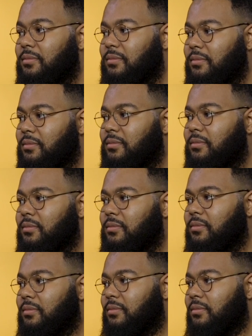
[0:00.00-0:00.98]

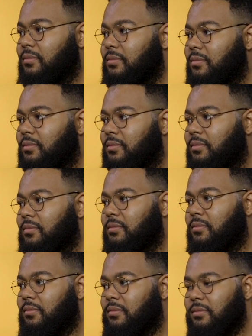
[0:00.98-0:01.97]

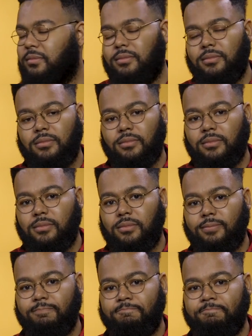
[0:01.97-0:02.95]

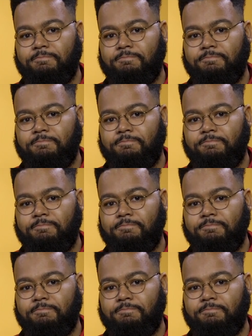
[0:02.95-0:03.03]
This person isn't speaking.